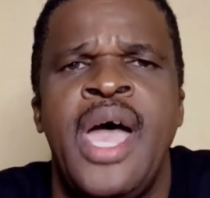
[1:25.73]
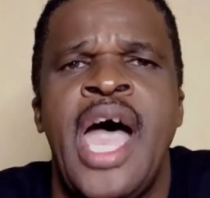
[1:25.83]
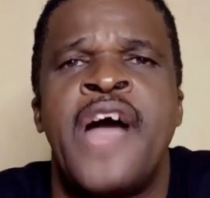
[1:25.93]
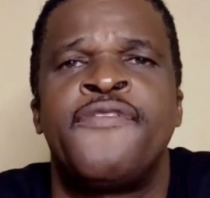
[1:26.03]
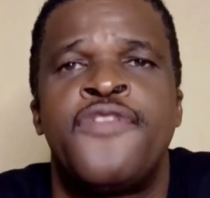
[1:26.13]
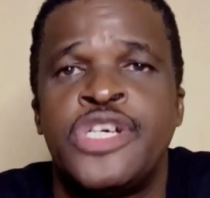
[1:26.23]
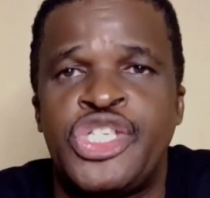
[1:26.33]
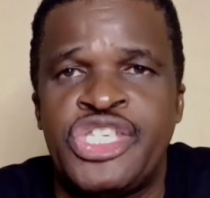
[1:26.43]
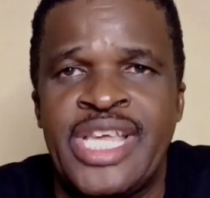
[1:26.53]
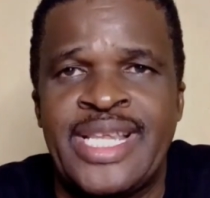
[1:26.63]

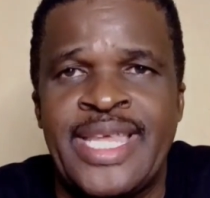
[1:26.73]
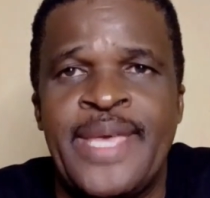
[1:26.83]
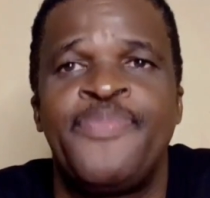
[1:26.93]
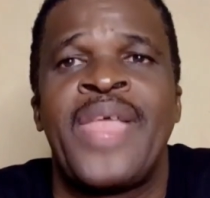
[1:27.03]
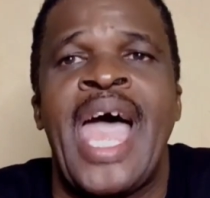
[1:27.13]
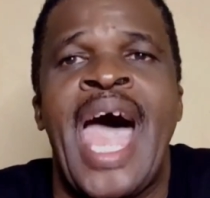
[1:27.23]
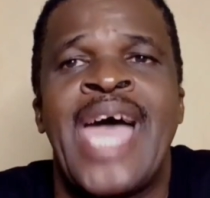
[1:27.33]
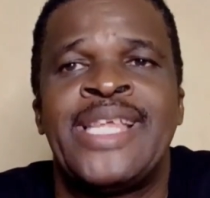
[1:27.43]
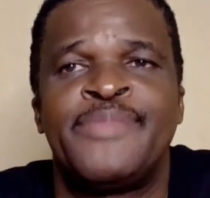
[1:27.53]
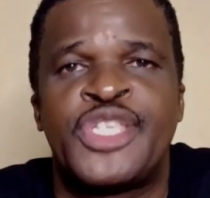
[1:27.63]
Unfortunately,
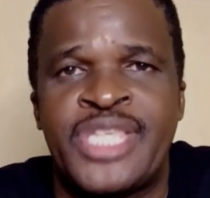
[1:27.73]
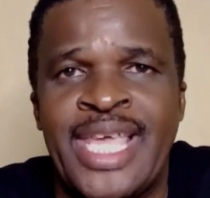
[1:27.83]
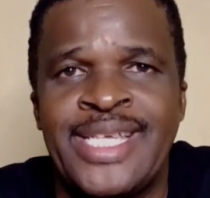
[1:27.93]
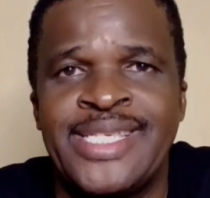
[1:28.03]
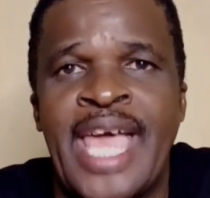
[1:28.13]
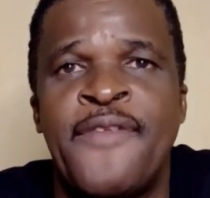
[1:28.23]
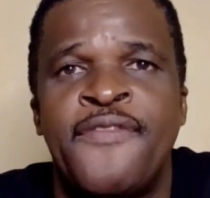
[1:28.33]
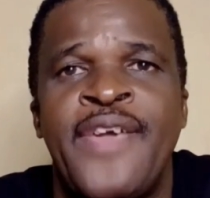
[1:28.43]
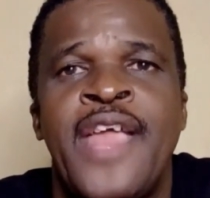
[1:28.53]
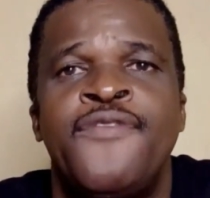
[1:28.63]
Adam sinned and
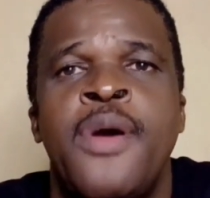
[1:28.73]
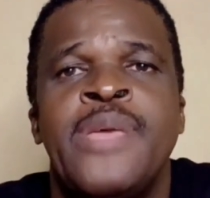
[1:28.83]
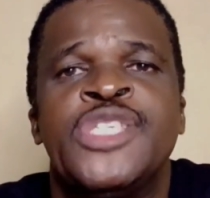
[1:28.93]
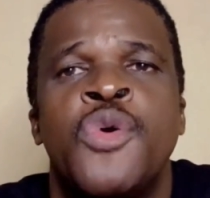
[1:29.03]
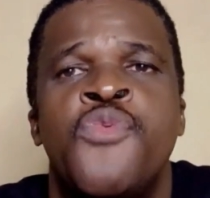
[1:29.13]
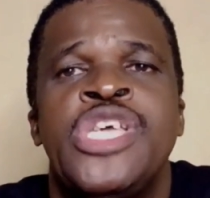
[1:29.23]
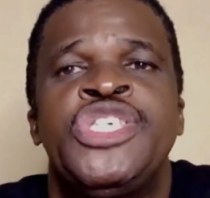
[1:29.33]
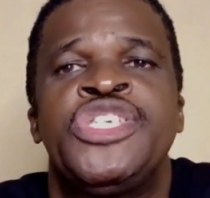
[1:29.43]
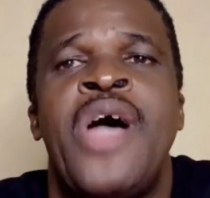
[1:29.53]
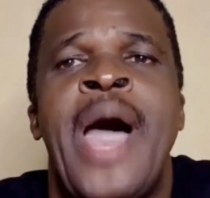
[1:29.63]
fell from his
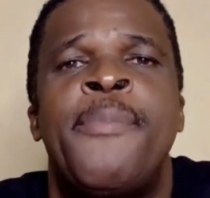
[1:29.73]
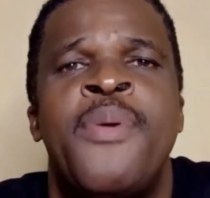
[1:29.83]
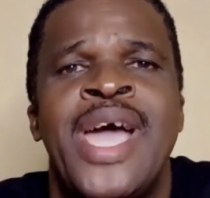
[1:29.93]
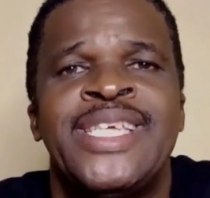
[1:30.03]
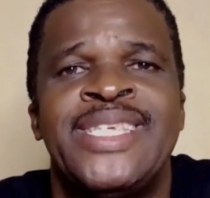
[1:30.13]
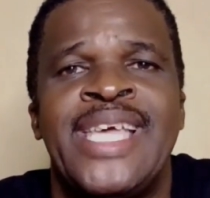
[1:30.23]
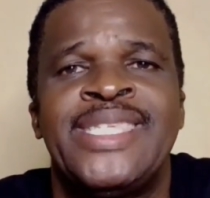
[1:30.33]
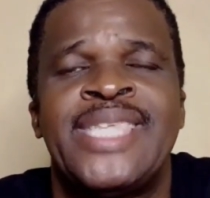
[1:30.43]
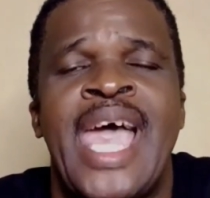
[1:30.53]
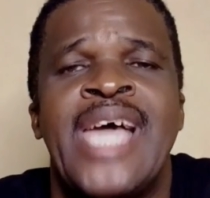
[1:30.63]
original
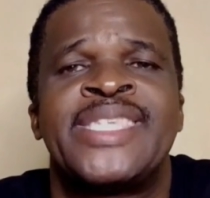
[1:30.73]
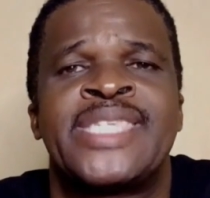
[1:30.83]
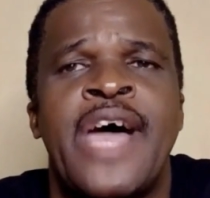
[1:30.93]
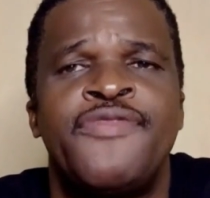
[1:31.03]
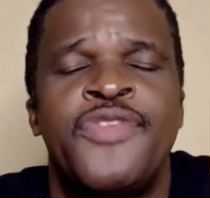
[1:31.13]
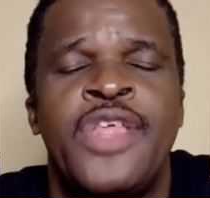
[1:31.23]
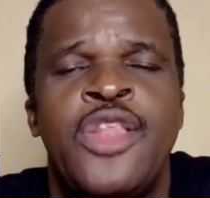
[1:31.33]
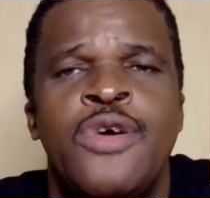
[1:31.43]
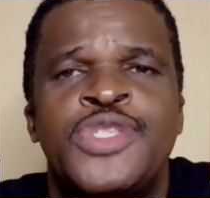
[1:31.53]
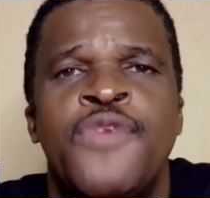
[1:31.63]
uprightness, suffered the
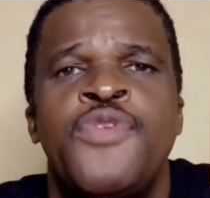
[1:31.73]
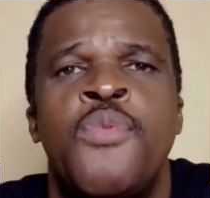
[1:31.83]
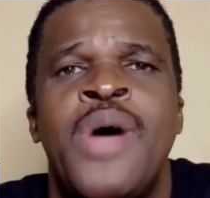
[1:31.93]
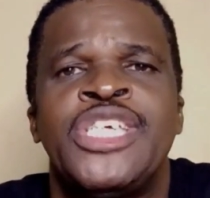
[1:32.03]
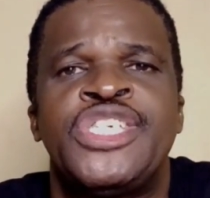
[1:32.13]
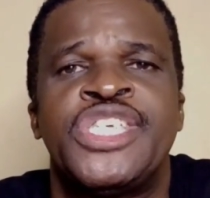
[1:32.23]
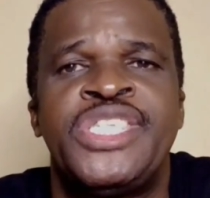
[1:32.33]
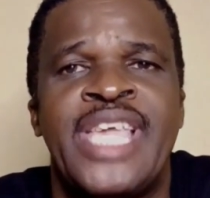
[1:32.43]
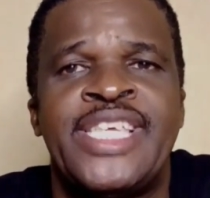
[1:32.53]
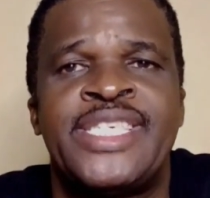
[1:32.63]
loss of the
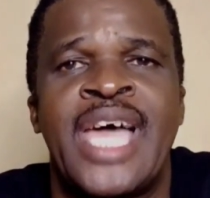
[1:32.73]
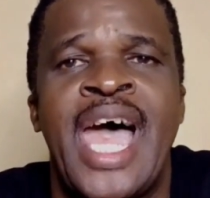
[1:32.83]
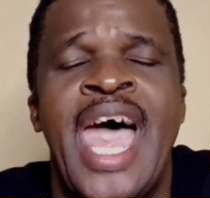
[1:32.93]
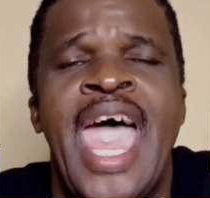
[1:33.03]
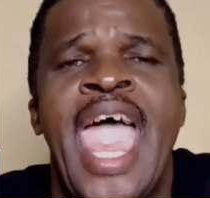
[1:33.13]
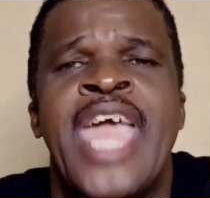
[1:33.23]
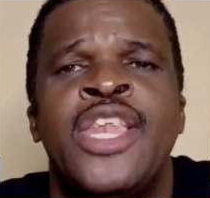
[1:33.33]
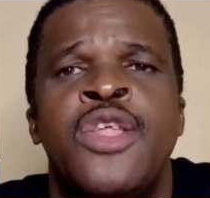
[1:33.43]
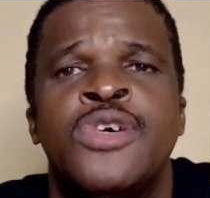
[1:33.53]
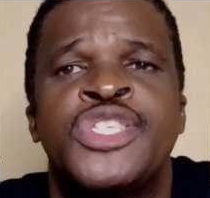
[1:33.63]
righteous nature,
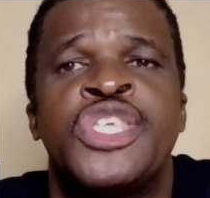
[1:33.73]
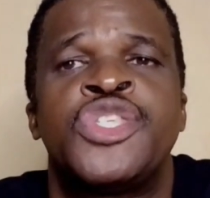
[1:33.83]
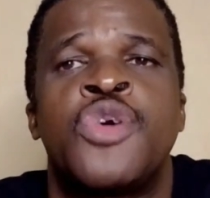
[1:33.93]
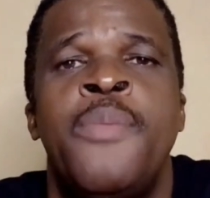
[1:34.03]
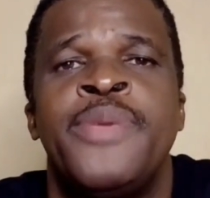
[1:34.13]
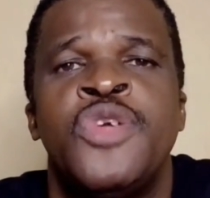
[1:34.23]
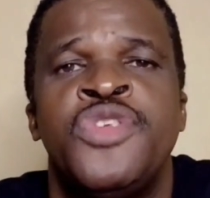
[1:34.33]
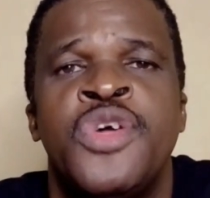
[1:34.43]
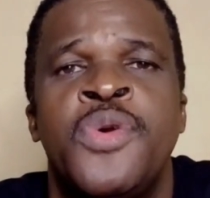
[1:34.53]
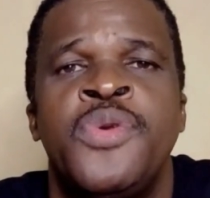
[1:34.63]
and lost his
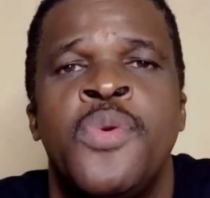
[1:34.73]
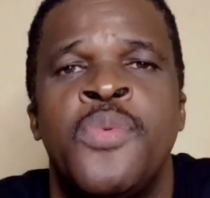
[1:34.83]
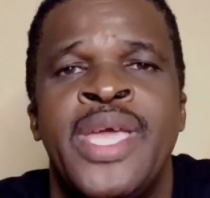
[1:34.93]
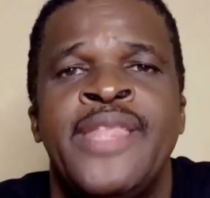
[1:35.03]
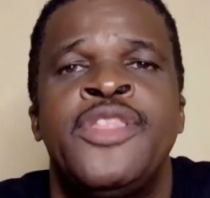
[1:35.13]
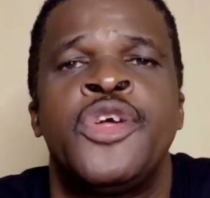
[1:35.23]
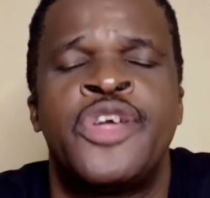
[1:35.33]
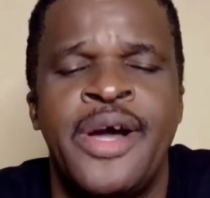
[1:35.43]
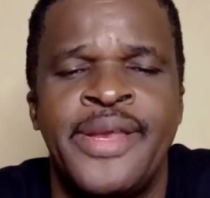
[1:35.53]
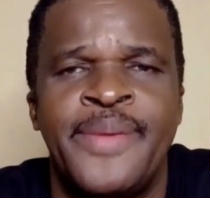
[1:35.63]
communion with
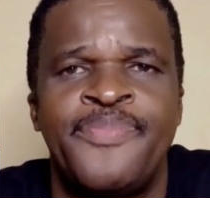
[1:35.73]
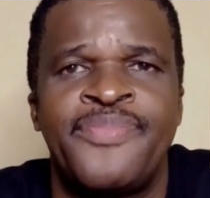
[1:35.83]
God.